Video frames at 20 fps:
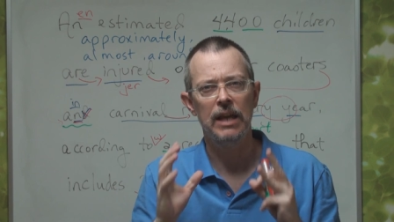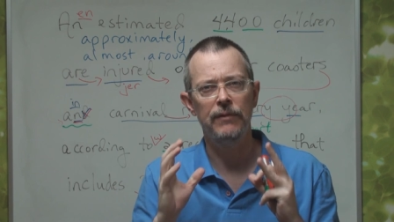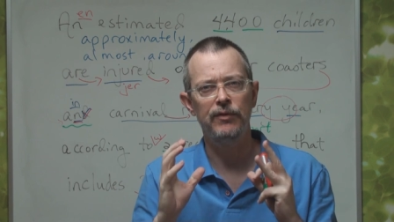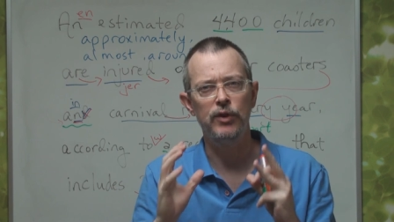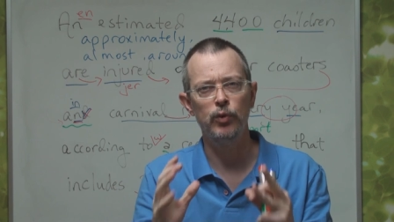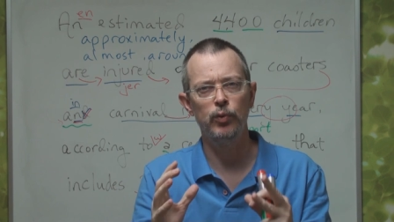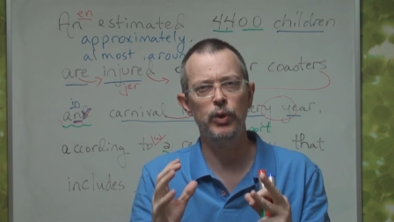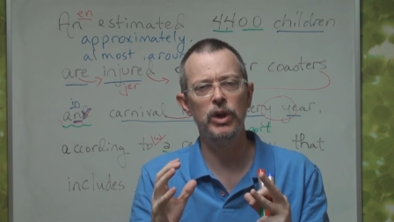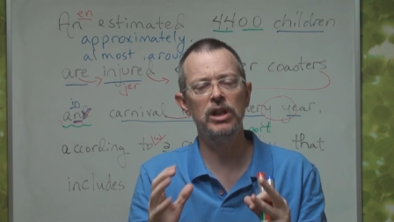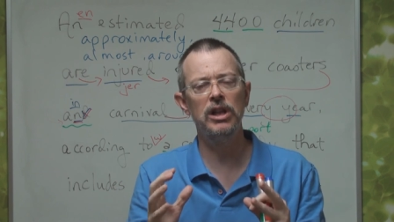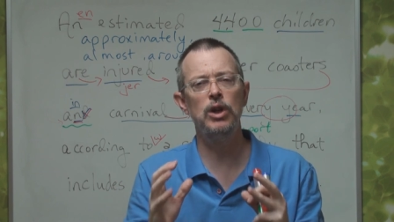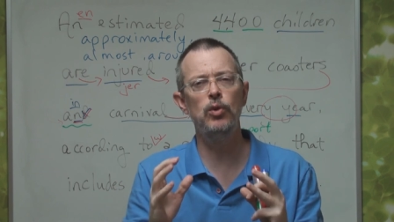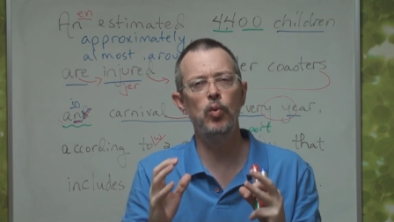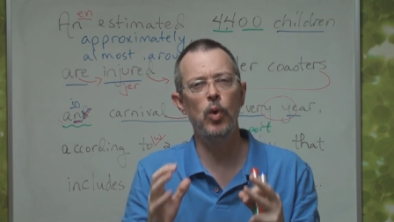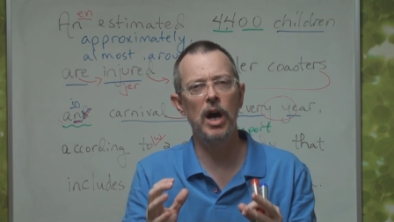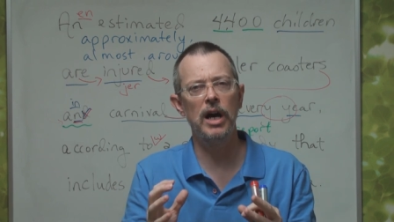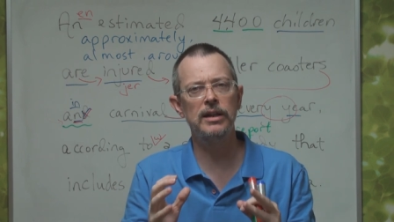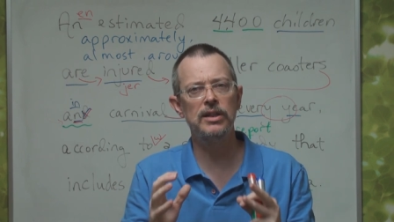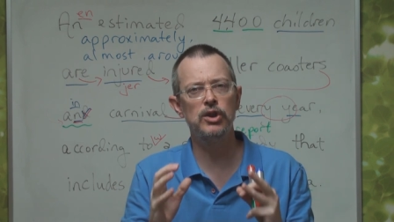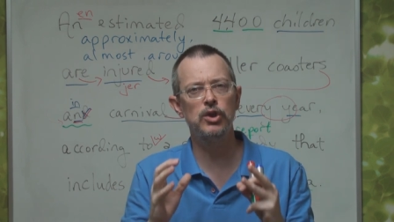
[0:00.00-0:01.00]
if you really
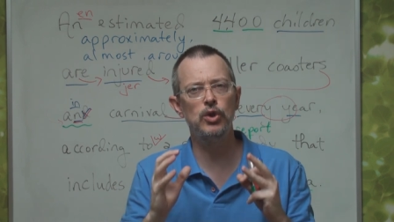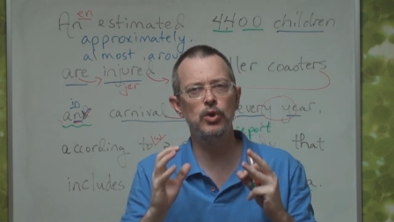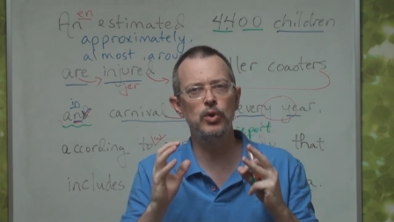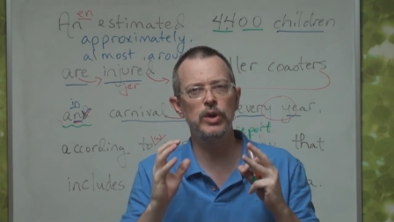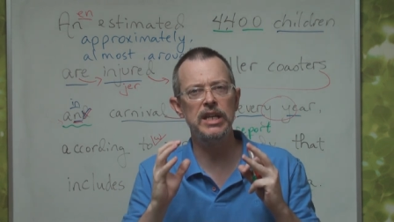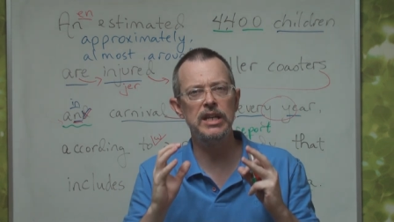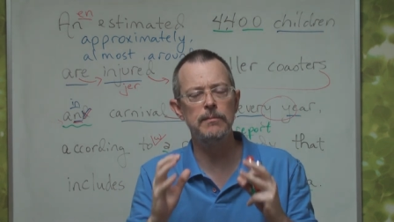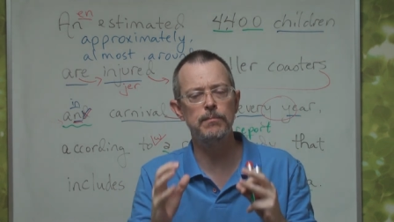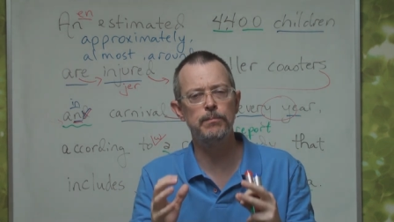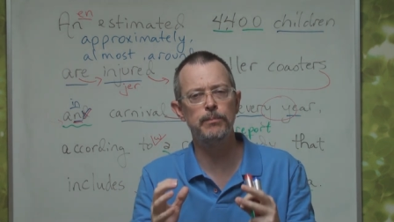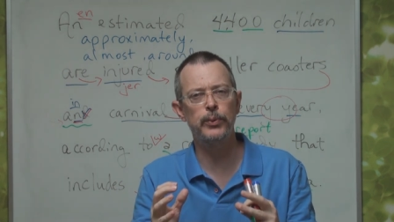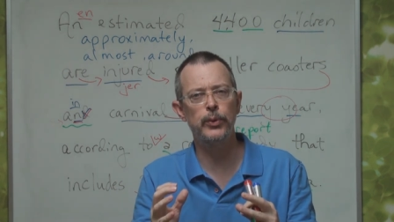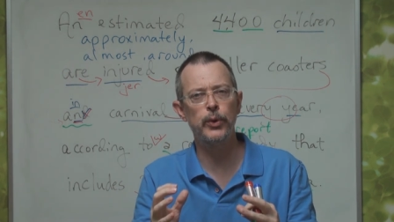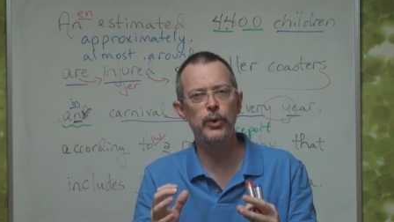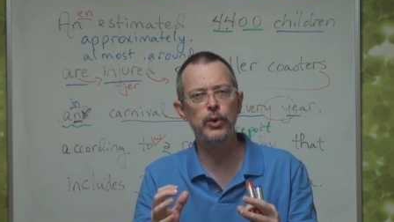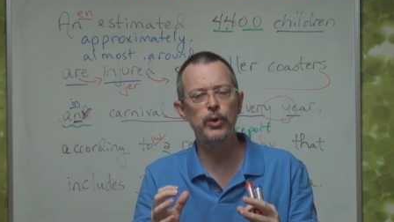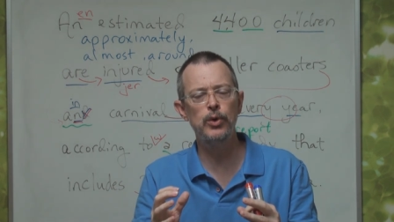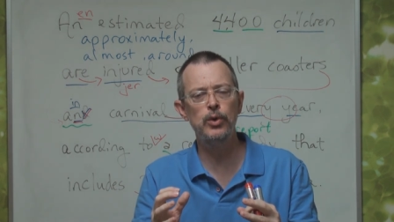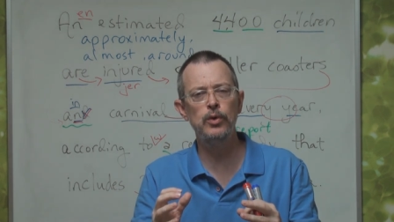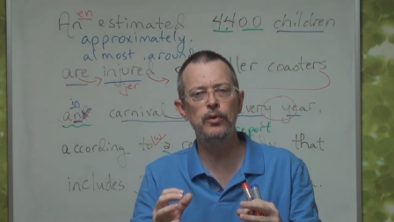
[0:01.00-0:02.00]
want to
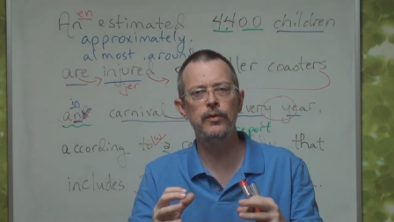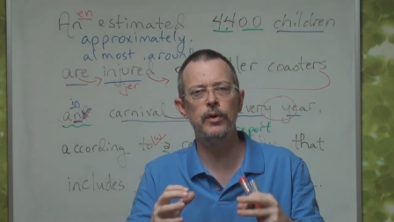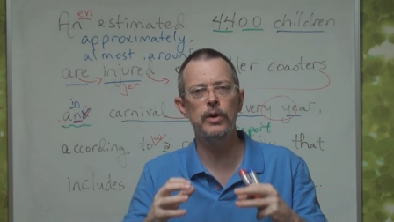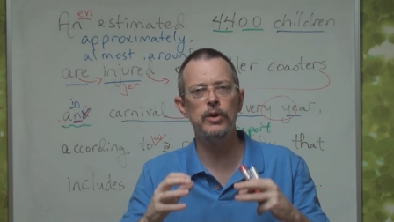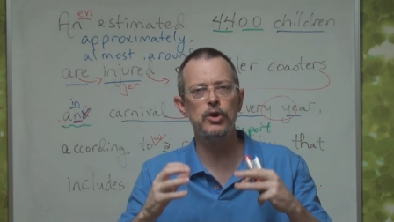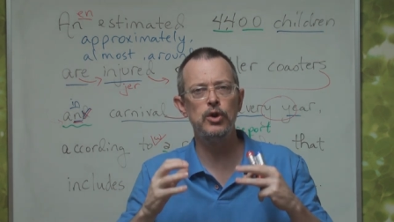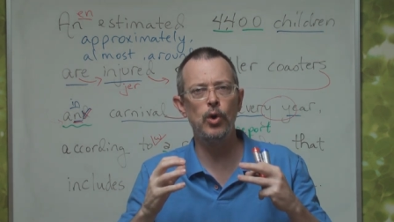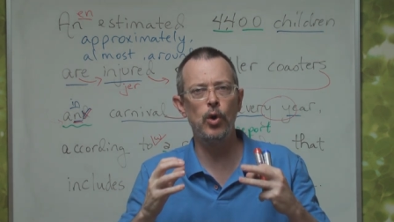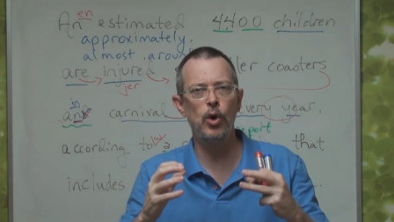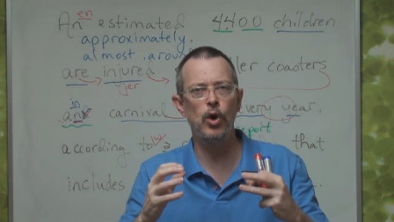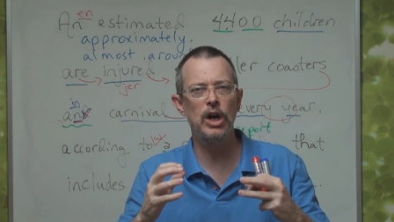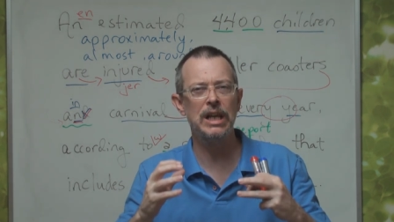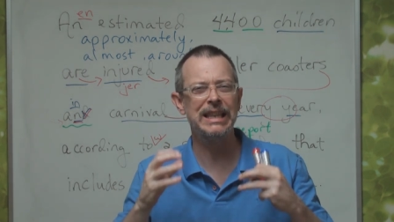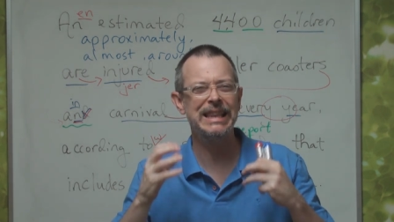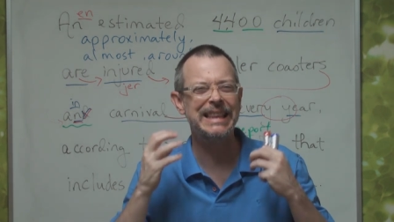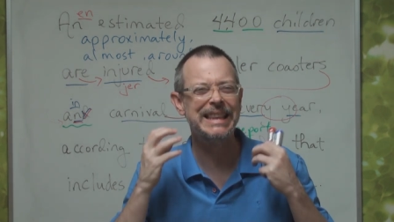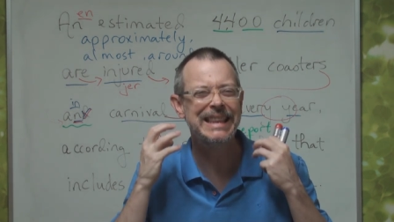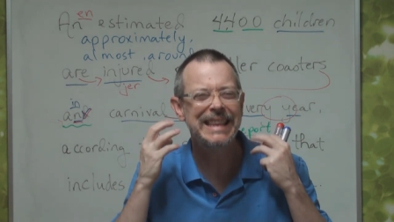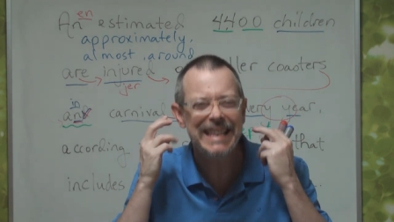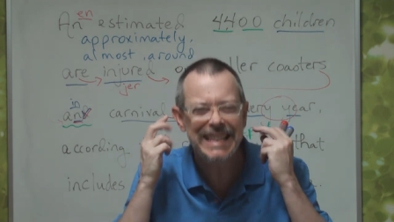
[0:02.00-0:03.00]
improve your
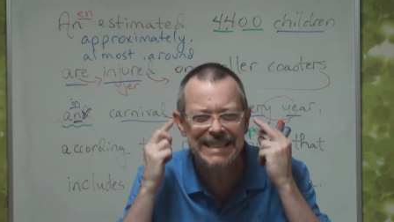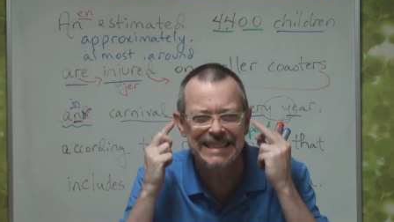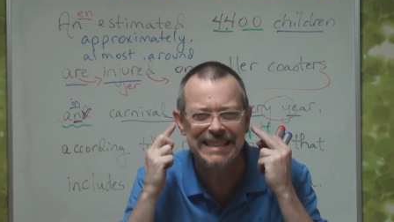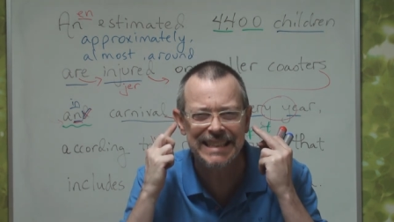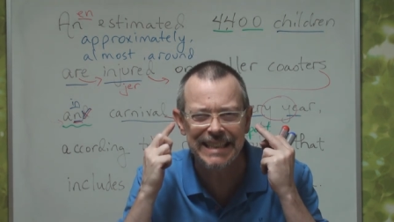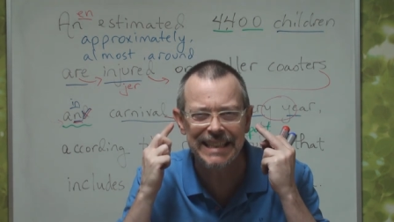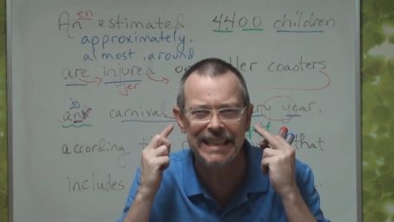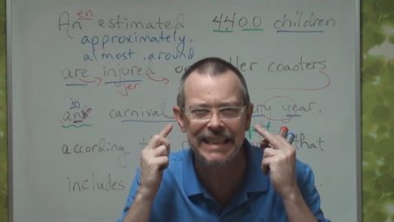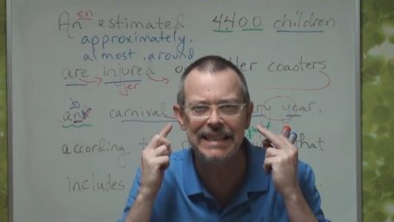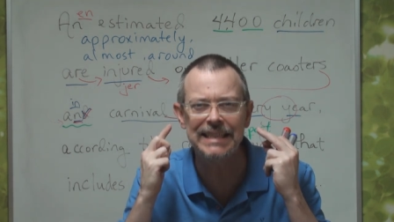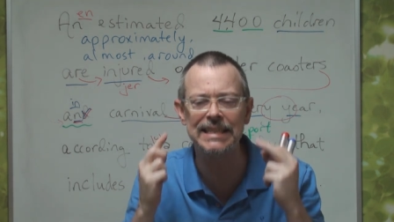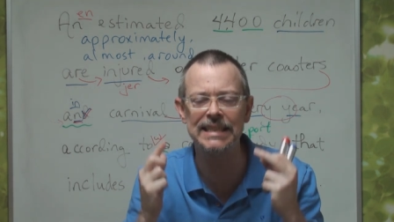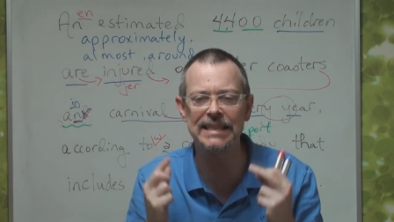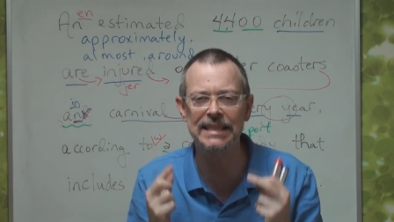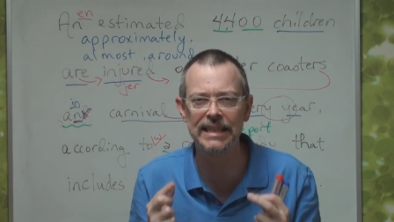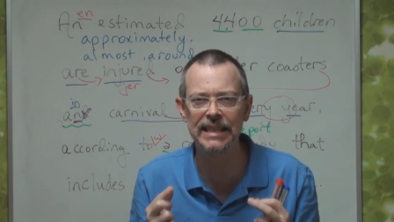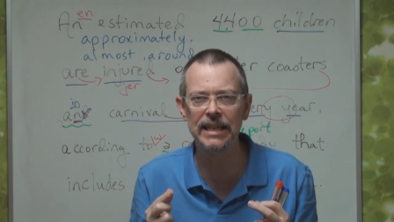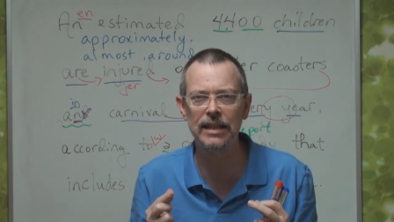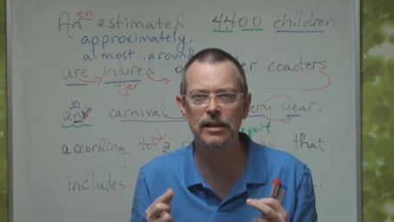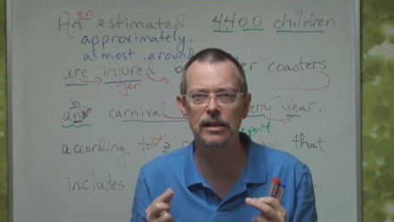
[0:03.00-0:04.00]
listening
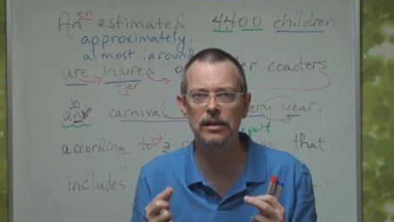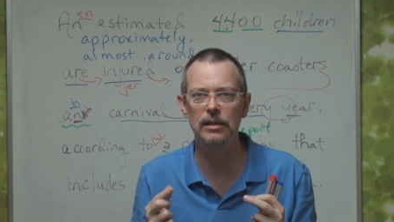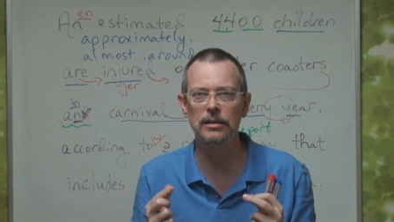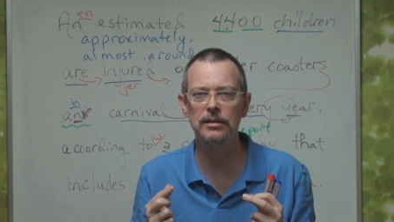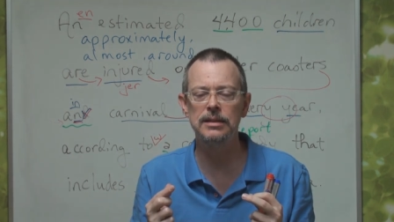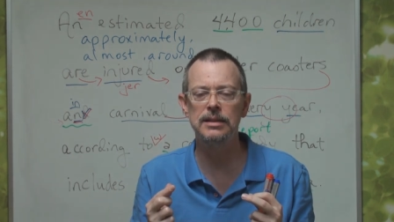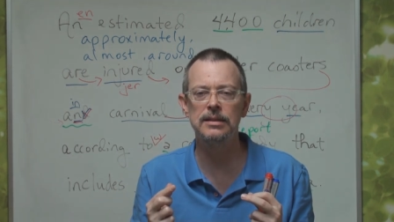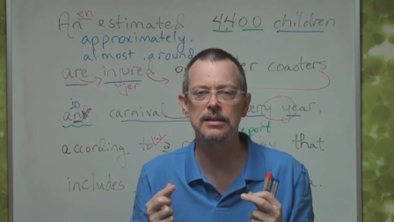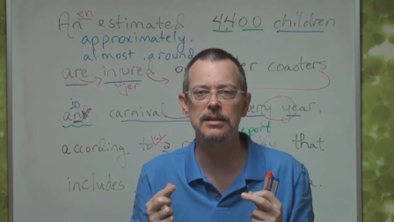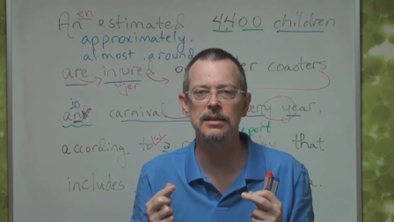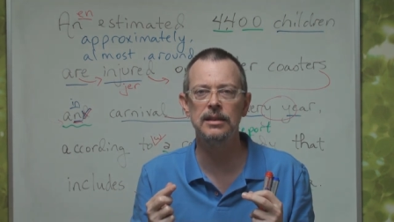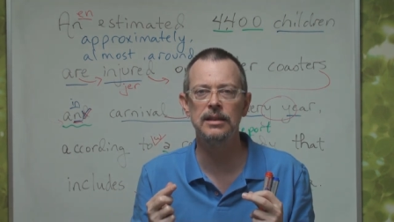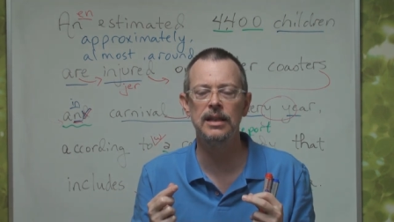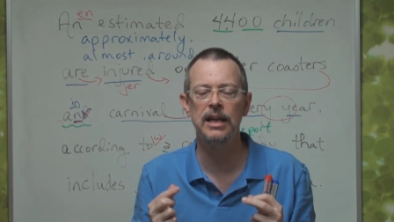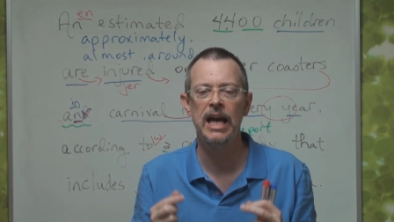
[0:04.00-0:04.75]
skills,